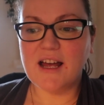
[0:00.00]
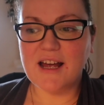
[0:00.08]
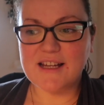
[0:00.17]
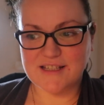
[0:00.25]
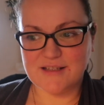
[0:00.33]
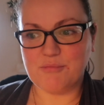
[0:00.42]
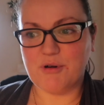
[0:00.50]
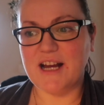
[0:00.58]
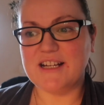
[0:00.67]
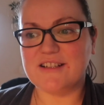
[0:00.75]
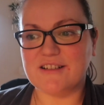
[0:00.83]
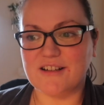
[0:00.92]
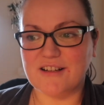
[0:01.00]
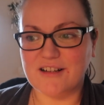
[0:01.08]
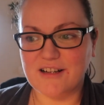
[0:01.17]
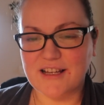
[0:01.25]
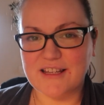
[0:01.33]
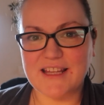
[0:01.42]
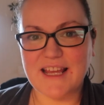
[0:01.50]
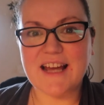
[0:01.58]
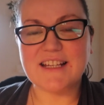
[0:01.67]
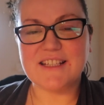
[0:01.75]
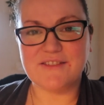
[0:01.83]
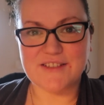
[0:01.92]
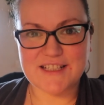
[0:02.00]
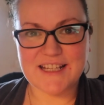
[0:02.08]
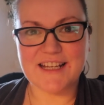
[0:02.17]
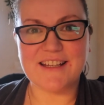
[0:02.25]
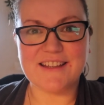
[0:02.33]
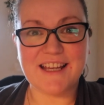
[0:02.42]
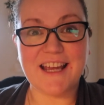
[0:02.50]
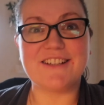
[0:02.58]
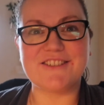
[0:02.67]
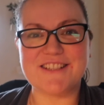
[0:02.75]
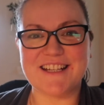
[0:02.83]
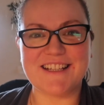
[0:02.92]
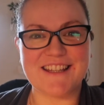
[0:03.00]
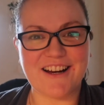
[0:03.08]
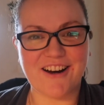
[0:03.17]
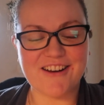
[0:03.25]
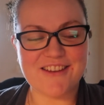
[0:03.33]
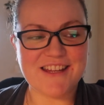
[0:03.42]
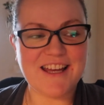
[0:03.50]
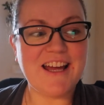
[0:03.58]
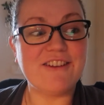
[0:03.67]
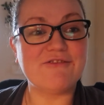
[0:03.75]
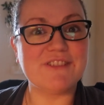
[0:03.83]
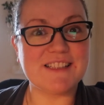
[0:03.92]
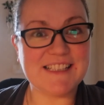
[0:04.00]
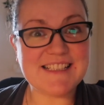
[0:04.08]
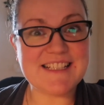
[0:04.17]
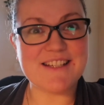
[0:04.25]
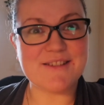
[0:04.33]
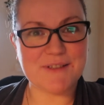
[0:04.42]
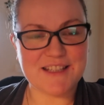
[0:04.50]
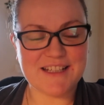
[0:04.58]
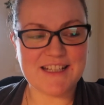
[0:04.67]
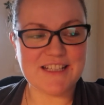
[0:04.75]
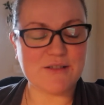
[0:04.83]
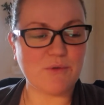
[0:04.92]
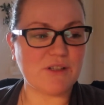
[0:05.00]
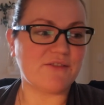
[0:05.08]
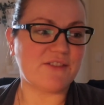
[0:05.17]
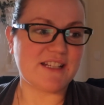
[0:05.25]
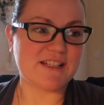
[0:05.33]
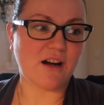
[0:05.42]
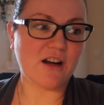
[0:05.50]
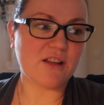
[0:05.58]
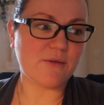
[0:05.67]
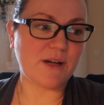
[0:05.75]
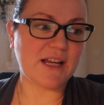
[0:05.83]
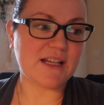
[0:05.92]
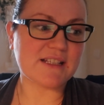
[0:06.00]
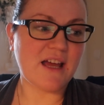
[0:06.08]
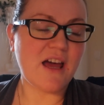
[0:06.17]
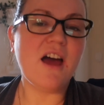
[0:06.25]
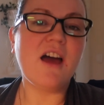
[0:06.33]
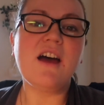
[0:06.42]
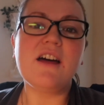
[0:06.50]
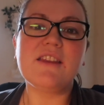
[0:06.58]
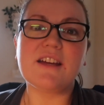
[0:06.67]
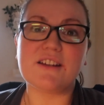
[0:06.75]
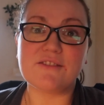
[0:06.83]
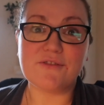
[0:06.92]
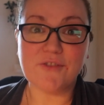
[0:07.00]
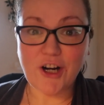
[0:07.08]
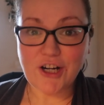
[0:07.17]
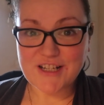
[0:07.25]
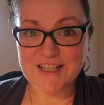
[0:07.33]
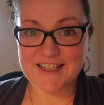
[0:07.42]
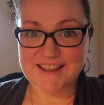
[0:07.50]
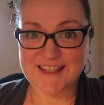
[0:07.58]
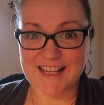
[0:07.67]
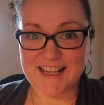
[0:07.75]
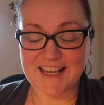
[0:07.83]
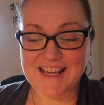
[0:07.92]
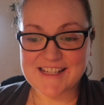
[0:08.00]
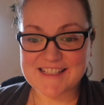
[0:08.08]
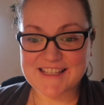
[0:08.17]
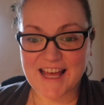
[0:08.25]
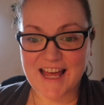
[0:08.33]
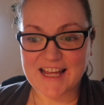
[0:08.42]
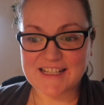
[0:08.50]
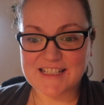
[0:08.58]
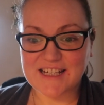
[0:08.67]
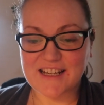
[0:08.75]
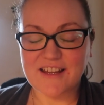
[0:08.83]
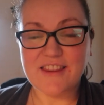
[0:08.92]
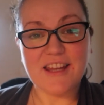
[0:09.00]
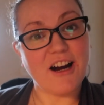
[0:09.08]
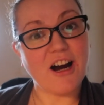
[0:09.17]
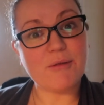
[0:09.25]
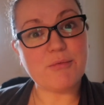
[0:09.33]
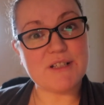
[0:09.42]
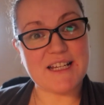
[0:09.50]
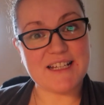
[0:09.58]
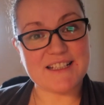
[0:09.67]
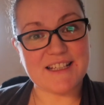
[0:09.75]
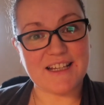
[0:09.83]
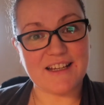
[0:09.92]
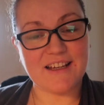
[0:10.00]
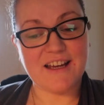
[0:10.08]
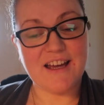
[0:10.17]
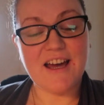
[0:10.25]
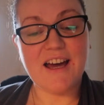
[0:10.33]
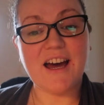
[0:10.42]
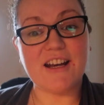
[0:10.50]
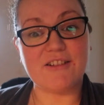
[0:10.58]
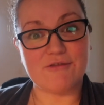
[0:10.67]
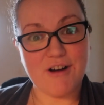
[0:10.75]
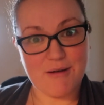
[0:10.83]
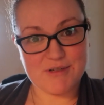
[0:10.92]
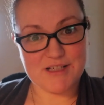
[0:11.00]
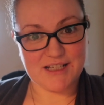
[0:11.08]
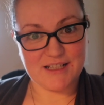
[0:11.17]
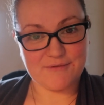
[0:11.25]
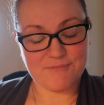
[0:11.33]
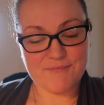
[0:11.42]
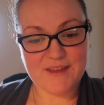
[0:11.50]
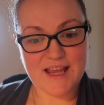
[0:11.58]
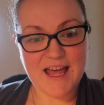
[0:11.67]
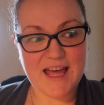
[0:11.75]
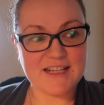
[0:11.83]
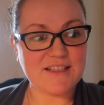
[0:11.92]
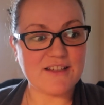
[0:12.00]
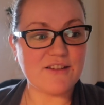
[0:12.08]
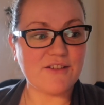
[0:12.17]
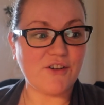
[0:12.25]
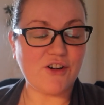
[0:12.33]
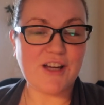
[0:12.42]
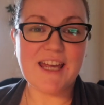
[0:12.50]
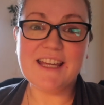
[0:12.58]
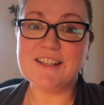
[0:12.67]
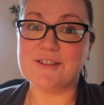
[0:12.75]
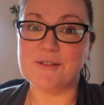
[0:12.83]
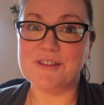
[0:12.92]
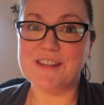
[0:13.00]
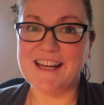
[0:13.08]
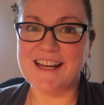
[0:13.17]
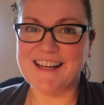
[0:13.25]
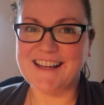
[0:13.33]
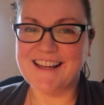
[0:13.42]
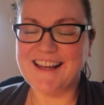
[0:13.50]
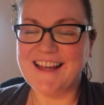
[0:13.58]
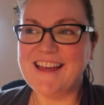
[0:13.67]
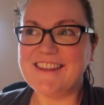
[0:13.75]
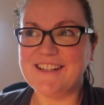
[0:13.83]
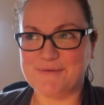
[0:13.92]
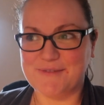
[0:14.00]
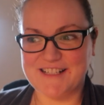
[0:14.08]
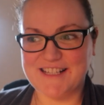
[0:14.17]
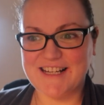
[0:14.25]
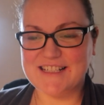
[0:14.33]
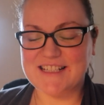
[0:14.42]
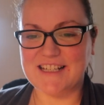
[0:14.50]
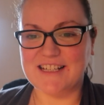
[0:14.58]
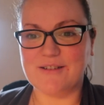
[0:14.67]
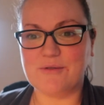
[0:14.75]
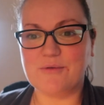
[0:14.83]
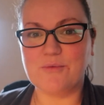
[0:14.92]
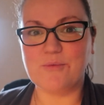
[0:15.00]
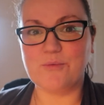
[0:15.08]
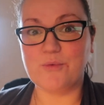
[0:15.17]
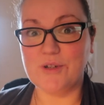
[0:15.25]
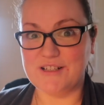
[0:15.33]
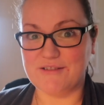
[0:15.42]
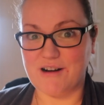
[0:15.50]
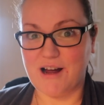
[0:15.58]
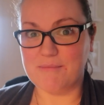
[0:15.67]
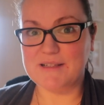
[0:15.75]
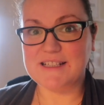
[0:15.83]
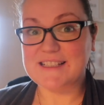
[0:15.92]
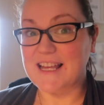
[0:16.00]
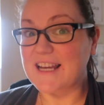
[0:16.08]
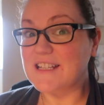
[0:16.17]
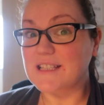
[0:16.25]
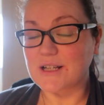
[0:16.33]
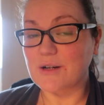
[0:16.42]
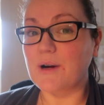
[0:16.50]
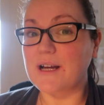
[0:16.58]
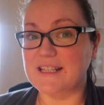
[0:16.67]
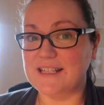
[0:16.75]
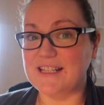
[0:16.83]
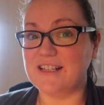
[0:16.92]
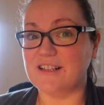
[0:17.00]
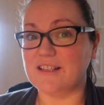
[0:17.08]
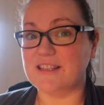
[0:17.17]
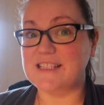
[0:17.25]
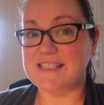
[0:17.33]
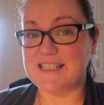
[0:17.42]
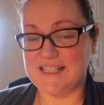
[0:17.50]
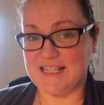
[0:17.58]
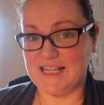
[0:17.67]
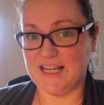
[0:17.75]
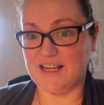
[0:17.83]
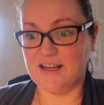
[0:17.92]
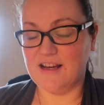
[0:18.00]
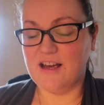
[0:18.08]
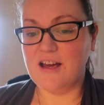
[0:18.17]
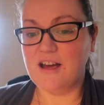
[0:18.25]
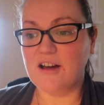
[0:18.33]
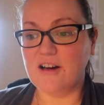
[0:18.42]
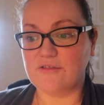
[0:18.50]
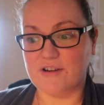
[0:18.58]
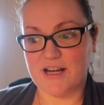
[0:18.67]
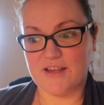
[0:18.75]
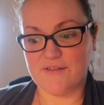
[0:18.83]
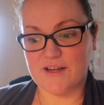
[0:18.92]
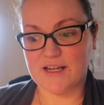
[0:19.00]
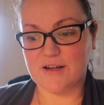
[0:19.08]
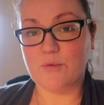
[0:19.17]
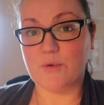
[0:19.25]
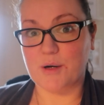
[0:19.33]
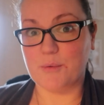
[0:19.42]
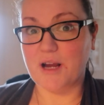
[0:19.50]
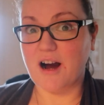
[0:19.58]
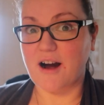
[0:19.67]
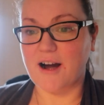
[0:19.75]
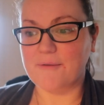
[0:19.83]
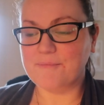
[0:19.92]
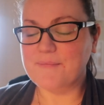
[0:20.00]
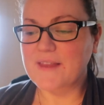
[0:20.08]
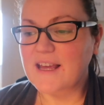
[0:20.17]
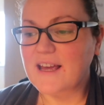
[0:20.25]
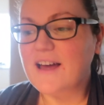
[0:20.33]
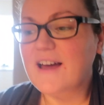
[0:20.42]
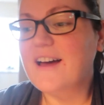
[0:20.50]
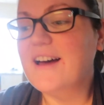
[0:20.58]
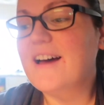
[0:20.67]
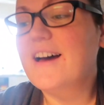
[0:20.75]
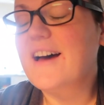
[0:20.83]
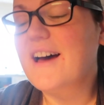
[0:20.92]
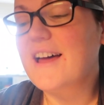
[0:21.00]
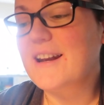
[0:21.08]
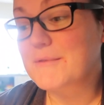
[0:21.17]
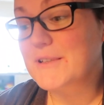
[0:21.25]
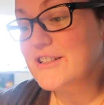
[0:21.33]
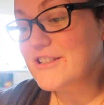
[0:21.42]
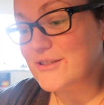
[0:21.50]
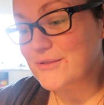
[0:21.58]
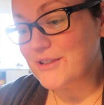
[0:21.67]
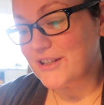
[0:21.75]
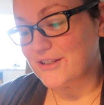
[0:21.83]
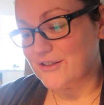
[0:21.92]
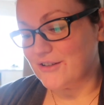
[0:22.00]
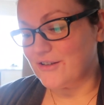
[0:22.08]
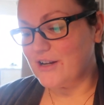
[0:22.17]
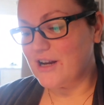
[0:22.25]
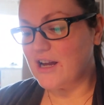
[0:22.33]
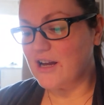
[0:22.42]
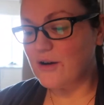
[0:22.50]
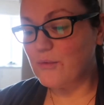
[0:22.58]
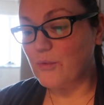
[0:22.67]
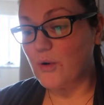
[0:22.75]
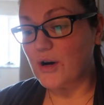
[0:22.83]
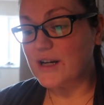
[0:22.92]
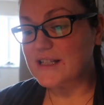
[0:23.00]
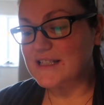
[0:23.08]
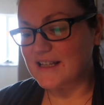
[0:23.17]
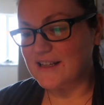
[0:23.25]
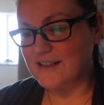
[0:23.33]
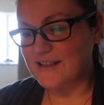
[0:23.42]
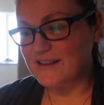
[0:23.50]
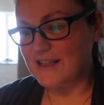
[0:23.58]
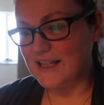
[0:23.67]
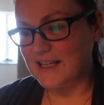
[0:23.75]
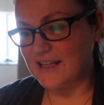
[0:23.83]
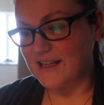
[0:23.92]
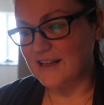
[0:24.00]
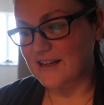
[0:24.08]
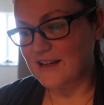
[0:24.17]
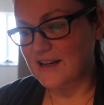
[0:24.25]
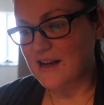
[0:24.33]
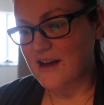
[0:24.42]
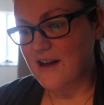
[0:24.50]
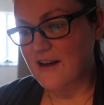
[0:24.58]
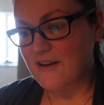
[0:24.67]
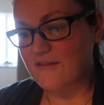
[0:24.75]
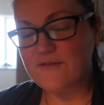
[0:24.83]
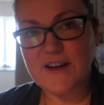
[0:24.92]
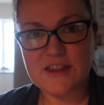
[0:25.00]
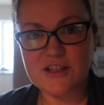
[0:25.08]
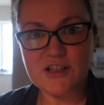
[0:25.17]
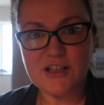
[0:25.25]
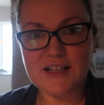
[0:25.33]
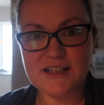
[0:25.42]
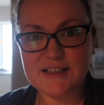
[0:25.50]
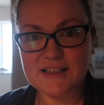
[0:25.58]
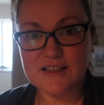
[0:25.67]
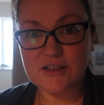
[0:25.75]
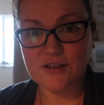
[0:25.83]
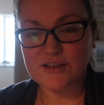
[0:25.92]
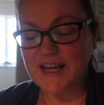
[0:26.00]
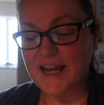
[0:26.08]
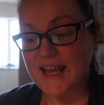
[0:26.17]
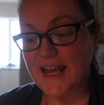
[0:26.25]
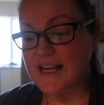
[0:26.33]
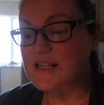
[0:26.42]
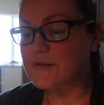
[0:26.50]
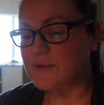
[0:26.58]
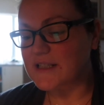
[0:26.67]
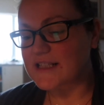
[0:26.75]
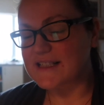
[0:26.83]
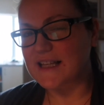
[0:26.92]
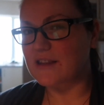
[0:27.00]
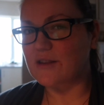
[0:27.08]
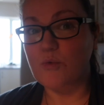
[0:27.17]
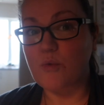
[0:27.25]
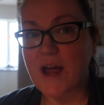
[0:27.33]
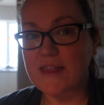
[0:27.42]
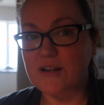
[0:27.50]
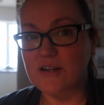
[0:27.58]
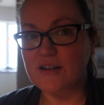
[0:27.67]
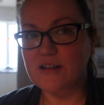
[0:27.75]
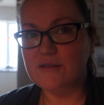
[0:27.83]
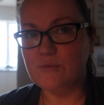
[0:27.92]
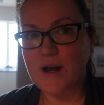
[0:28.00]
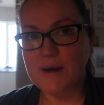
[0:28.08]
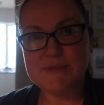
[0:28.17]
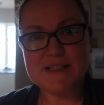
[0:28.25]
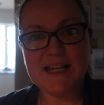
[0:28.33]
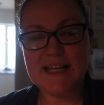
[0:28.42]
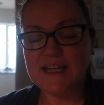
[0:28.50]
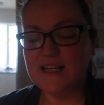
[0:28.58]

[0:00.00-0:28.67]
as the pressure and the activity, the energy in the earth releases with each one of these earthquakes. The unfortunate thing is that they are predicting an eruption, and the volcano that they're predicting would erupt is actually quite near the city of Reykjavik, where we are. And I'm going to show you what the weather.is, which is like the weather website